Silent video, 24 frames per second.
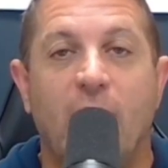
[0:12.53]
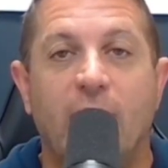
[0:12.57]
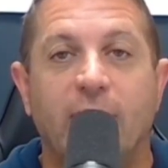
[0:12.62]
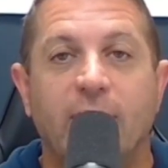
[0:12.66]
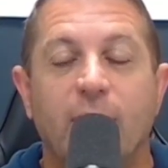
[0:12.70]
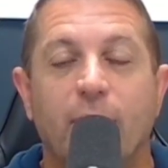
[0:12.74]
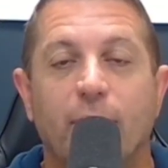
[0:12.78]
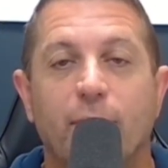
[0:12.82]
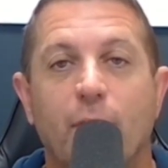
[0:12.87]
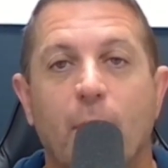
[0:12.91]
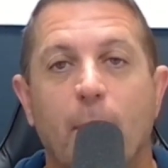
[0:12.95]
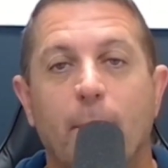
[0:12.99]
here
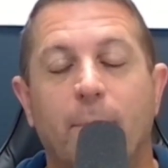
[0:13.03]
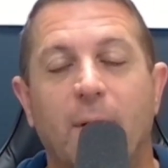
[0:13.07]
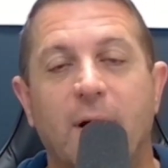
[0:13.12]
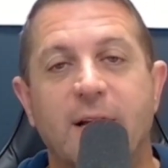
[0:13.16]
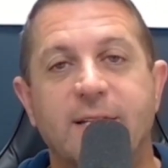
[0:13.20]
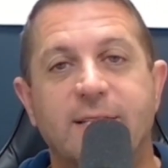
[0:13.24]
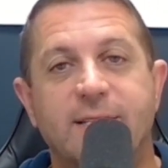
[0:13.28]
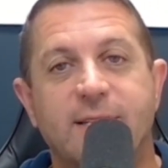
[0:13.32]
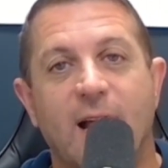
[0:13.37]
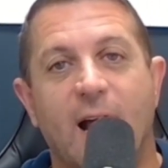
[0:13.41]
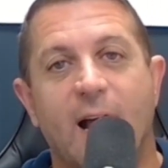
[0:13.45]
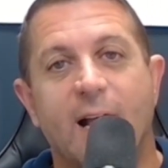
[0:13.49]
from Bite
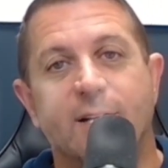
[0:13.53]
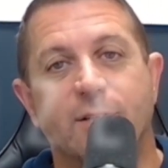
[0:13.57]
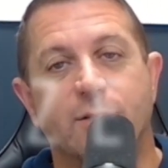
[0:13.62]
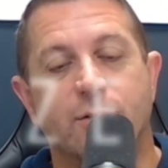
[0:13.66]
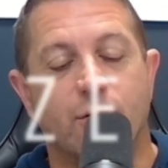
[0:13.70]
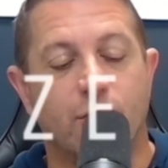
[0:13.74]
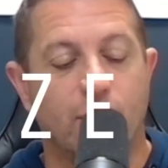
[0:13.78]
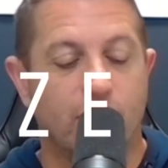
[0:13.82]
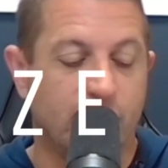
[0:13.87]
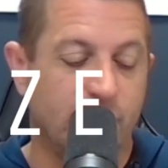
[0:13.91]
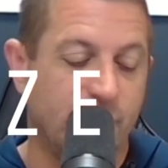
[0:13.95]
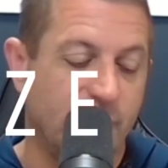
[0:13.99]
Size
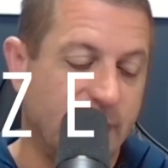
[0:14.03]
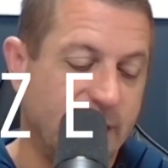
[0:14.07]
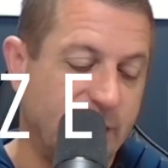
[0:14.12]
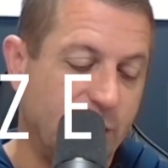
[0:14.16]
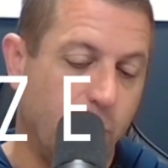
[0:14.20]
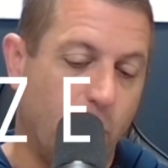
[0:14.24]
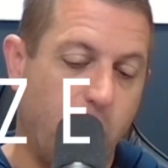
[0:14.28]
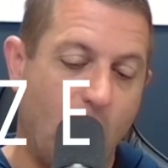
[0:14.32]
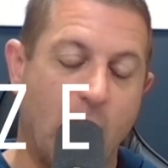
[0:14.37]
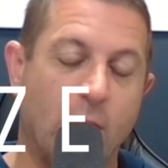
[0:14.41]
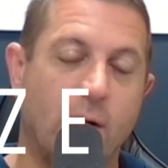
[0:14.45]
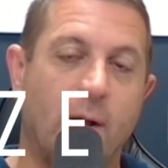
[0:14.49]
Cruises.
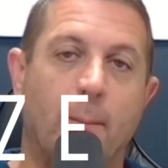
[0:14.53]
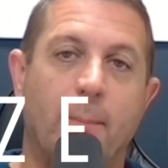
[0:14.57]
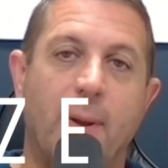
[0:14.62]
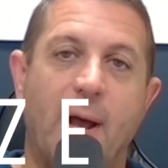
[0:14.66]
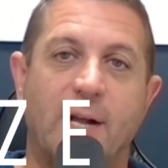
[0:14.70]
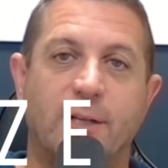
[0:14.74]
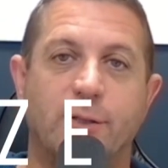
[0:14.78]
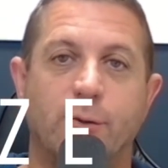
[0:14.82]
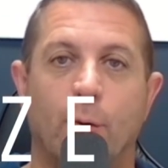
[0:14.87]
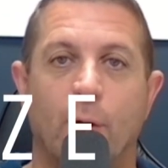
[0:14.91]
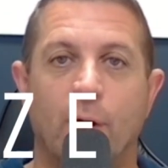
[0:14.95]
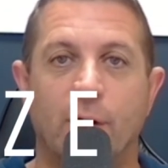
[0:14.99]
Welcome back
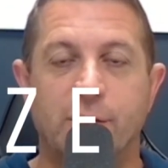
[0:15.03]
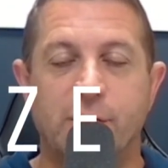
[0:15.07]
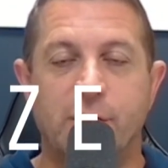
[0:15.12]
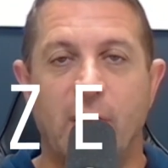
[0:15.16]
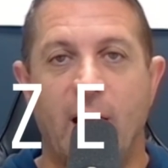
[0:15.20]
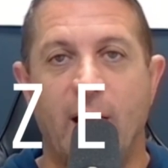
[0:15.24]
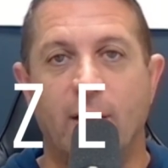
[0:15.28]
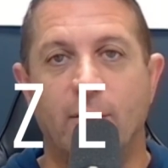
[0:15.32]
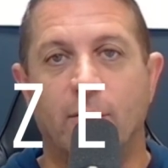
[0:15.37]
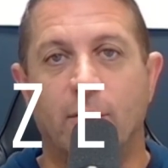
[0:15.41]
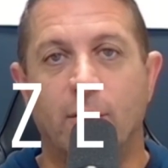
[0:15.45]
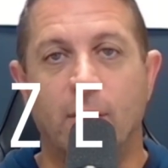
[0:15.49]
to our
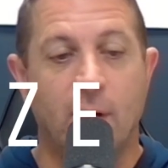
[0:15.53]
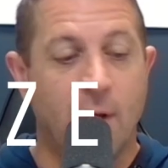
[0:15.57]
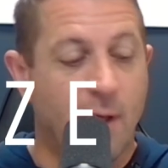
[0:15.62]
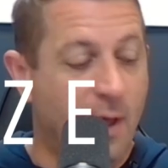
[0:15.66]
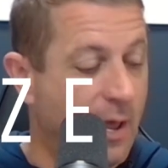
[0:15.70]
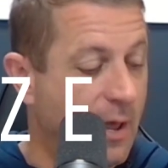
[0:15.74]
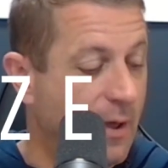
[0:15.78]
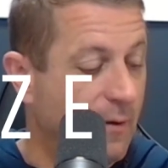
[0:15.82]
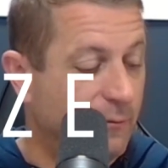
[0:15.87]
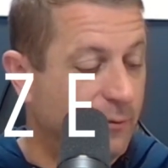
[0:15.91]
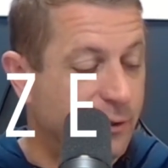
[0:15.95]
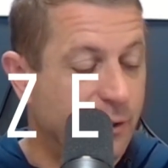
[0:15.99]
channel.
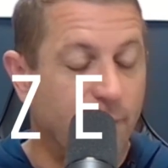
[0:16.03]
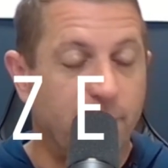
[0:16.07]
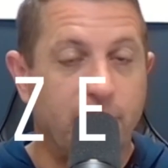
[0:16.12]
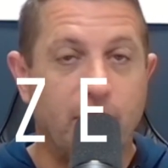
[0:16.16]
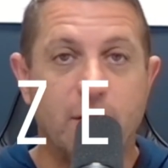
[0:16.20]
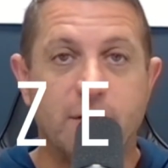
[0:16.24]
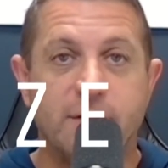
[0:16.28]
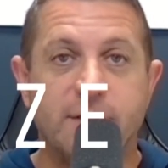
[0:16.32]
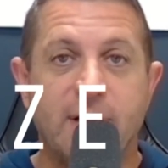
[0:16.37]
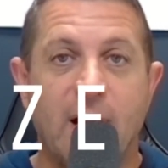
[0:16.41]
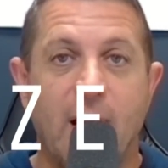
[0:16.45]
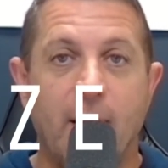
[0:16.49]
If it's your
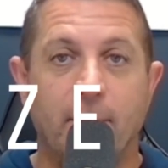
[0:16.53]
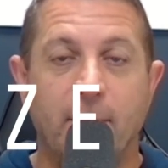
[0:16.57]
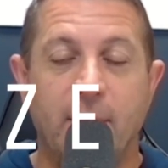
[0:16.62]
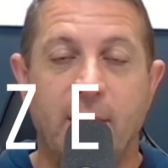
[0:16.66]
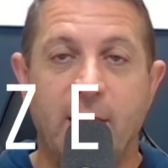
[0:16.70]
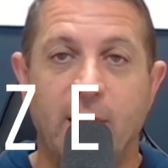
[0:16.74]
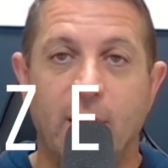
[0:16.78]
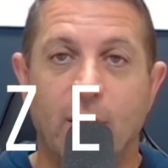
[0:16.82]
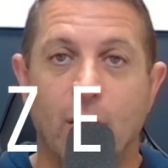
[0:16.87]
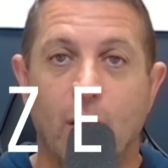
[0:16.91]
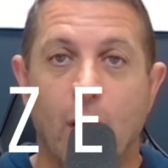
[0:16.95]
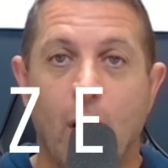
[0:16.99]
first time
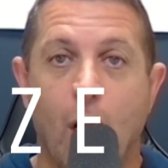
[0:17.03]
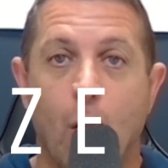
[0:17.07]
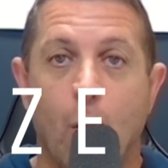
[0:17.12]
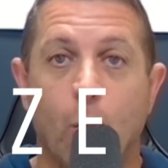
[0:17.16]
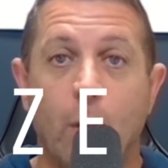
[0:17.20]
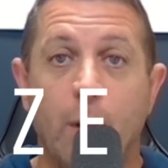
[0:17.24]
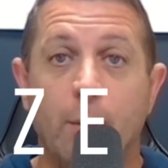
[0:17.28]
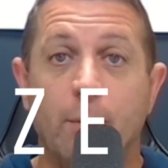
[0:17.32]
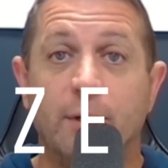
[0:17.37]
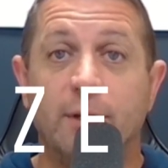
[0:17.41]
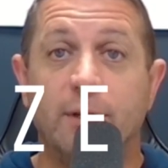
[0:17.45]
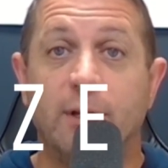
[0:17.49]
here, we
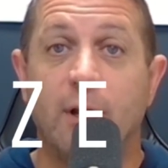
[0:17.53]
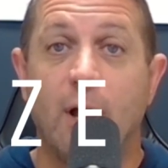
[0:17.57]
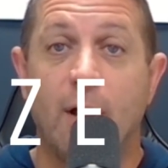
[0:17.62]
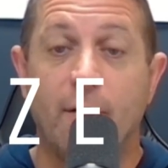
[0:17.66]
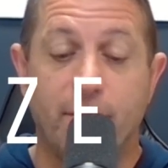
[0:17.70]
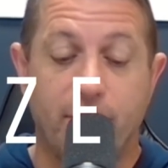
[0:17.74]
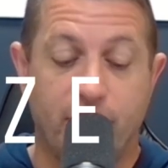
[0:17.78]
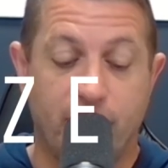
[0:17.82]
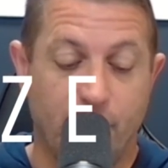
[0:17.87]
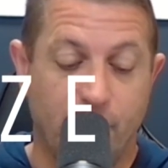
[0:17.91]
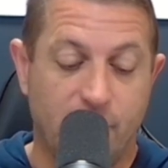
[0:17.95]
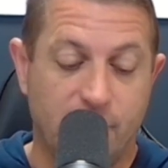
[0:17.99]
would love
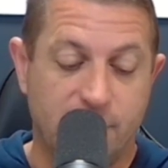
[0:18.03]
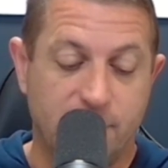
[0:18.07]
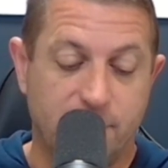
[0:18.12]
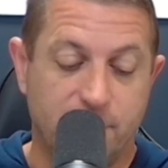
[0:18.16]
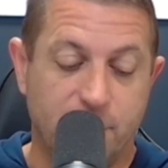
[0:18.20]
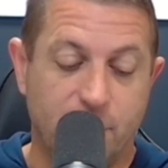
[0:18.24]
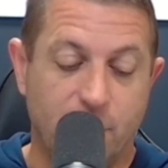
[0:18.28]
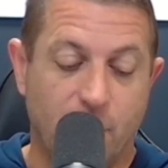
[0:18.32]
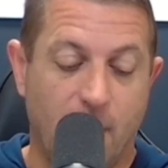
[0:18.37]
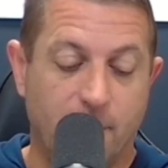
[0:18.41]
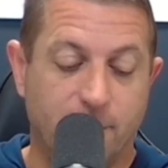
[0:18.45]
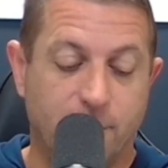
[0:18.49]
for you to
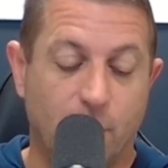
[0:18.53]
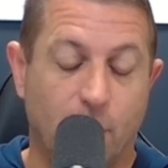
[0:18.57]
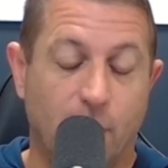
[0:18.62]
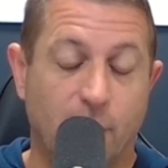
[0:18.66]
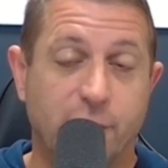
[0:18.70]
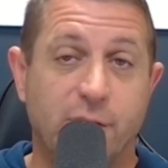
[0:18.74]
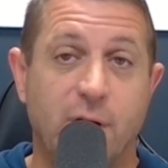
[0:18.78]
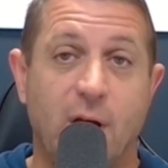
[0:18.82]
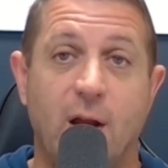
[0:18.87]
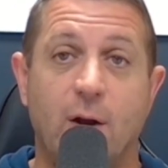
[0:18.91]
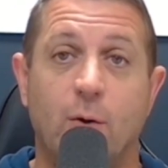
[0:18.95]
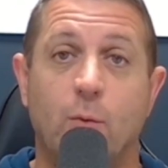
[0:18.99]
subscribe to our
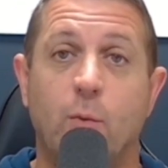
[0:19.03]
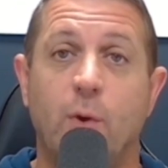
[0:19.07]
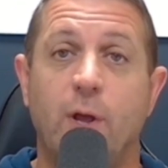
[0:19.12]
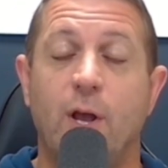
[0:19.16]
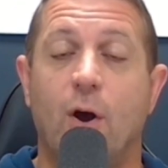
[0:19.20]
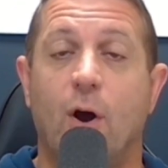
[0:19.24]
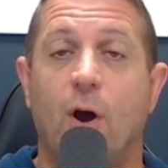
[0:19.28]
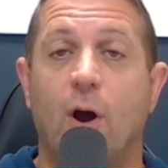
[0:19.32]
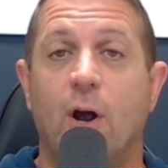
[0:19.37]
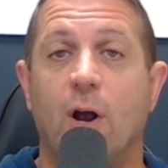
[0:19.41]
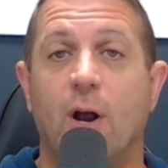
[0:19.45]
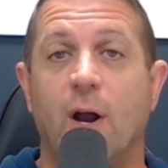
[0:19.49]
channel. We
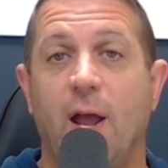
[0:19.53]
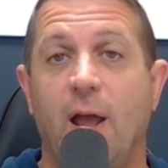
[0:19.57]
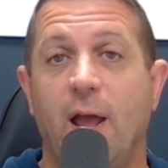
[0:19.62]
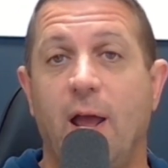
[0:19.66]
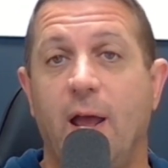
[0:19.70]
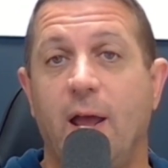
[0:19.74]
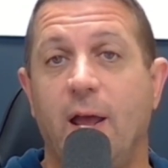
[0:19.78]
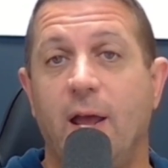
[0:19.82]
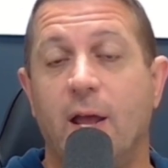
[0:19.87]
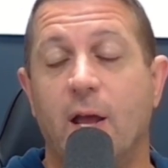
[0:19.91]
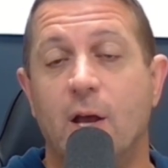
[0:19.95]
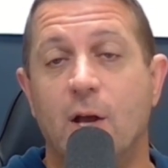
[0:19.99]
are
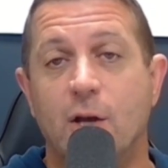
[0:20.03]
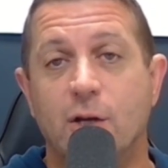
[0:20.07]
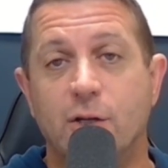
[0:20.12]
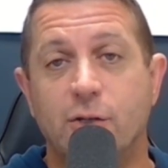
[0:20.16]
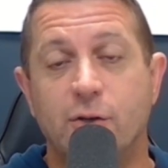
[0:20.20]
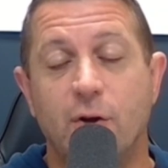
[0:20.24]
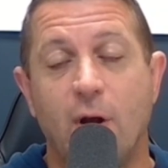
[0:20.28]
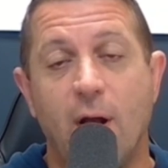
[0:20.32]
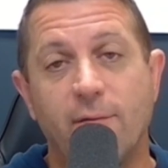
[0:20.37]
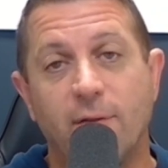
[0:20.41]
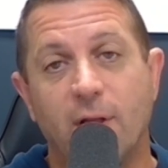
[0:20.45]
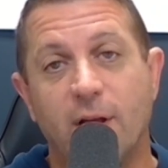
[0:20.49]
a
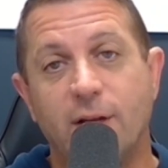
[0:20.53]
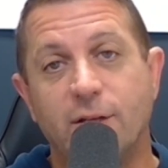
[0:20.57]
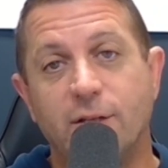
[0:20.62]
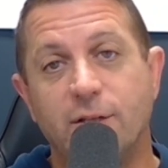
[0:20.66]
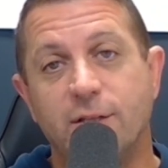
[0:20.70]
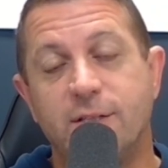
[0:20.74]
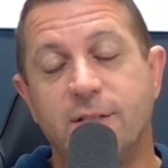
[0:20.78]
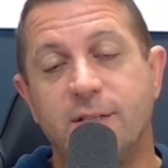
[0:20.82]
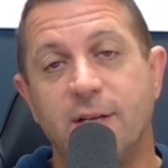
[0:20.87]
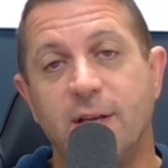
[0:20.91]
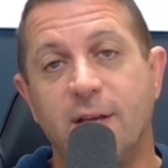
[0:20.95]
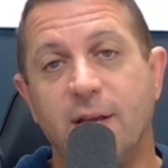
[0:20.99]
travel
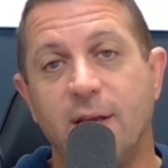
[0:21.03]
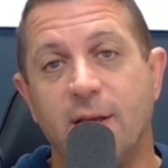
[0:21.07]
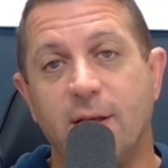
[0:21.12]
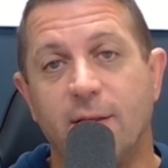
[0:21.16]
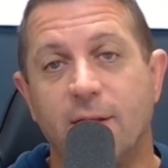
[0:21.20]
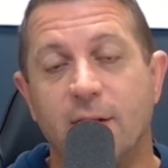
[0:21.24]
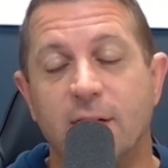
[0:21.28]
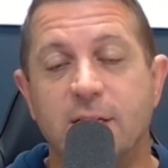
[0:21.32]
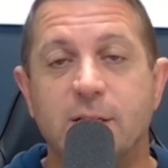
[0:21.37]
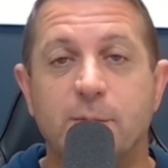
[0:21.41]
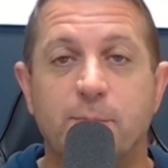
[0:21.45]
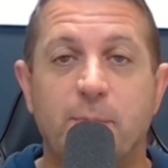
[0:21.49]
agency
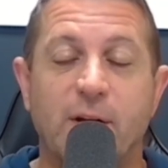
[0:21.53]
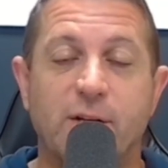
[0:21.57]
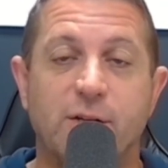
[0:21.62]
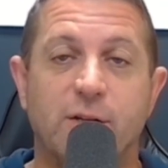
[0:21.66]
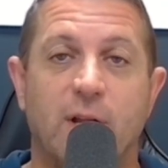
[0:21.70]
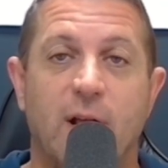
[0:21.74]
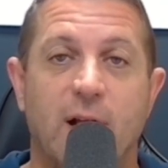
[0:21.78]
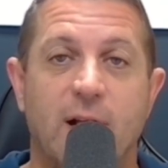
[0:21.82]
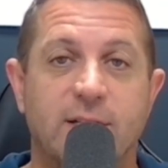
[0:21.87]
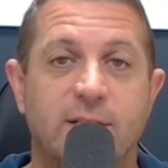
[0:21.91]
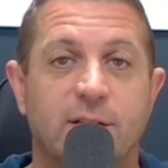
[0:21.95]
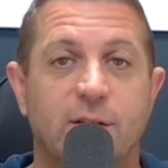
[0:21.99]
that
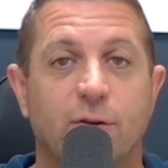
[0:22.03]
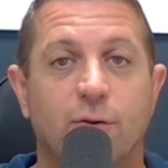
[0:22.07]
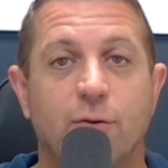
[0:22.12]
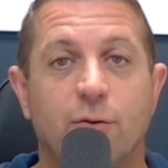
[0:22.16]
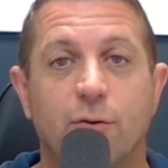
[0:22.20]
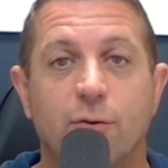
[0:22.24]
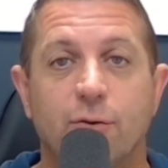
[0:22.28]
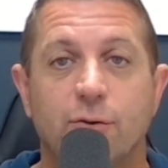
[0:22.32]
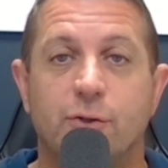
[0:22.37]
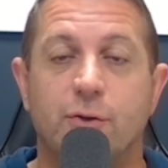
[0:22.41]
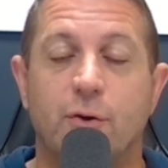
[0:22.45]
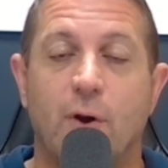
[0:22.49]
specializes in
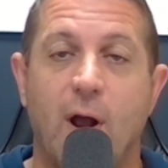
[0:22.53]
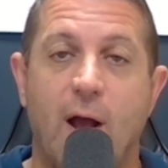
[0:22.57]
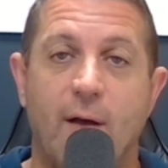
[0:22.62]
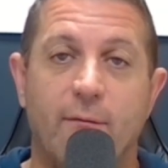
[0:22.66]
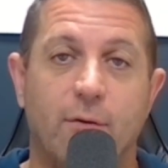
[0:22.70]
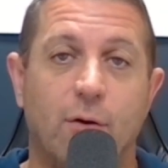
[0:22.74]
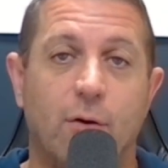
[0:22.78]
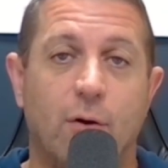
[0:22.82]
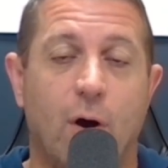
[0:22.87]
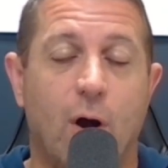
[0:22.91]
cruise travel.